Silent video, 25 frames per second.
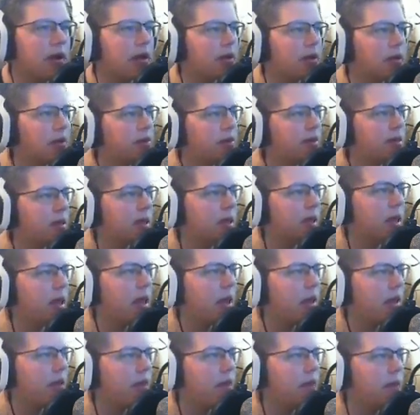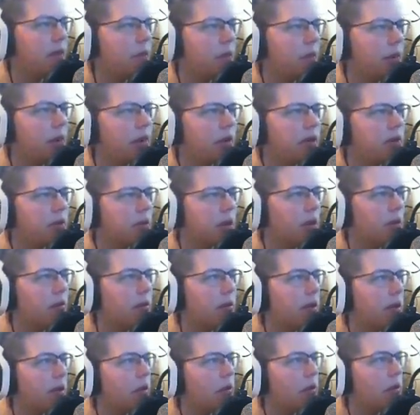and that's kind of annoying, so
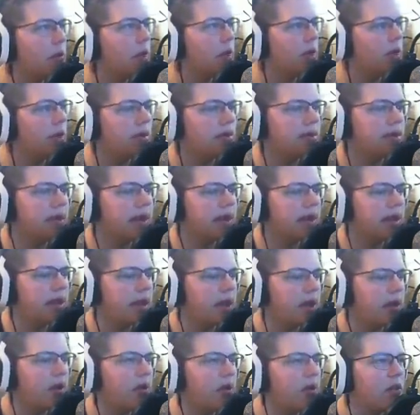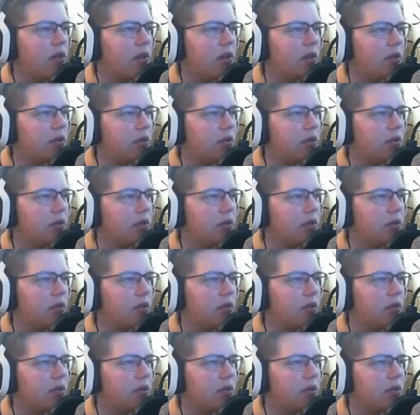I'm going to quickly take care of